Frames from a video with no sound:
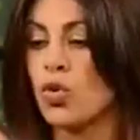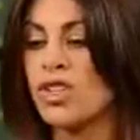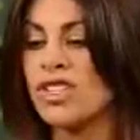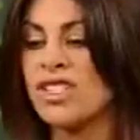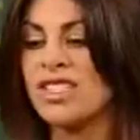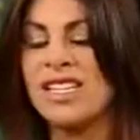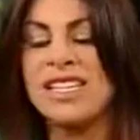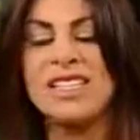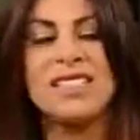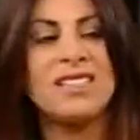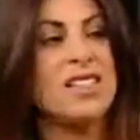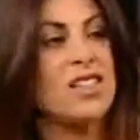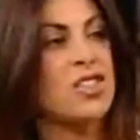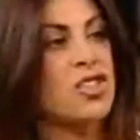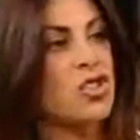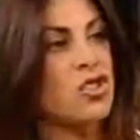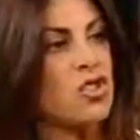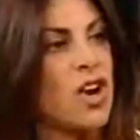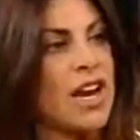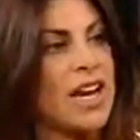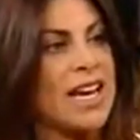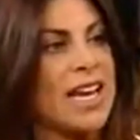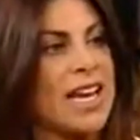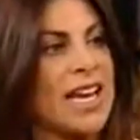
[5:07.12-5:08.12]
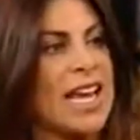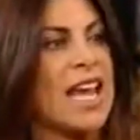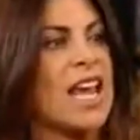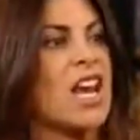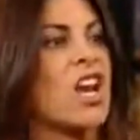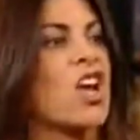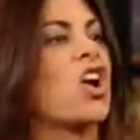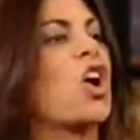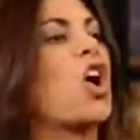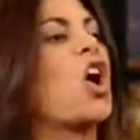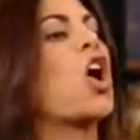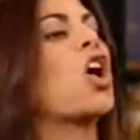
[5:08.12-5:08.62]
your resistance training
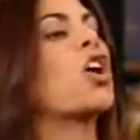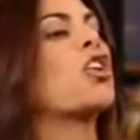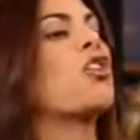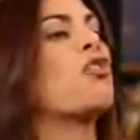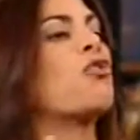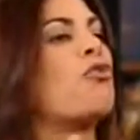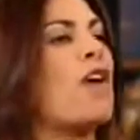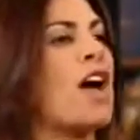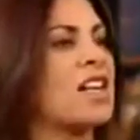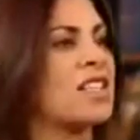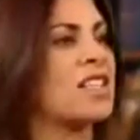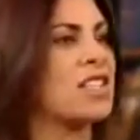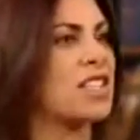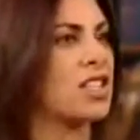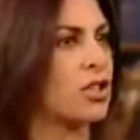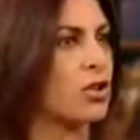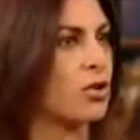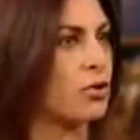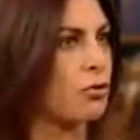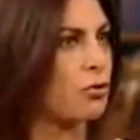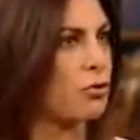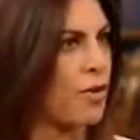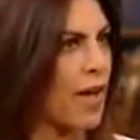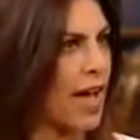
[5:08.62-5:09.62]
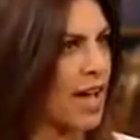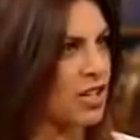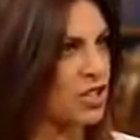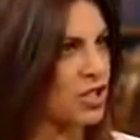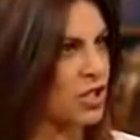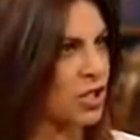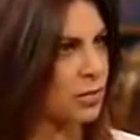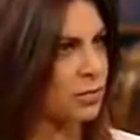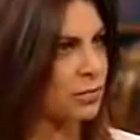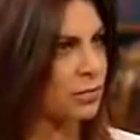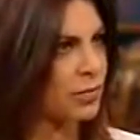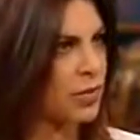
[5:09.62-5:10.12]
in a cardiovascular
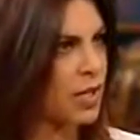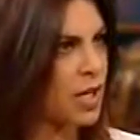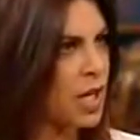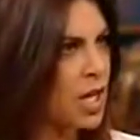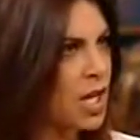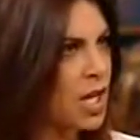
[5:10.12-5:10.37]
fashion.